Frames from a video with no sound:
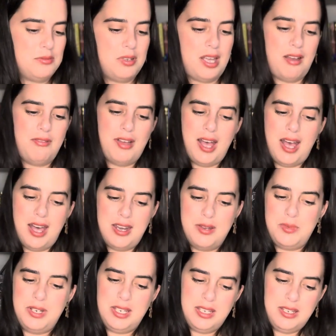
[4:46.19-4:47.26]
we have
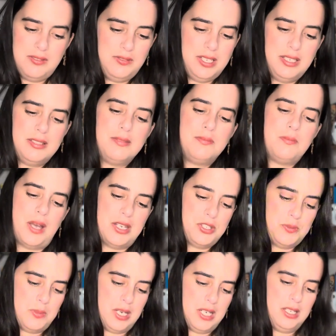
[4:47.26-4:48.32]
Adam and Evie's
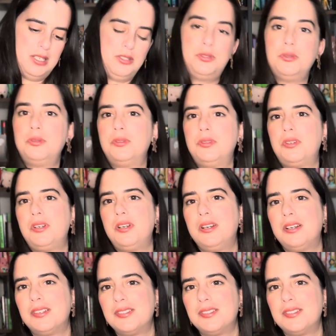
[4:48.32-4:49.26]
matchmaking tour.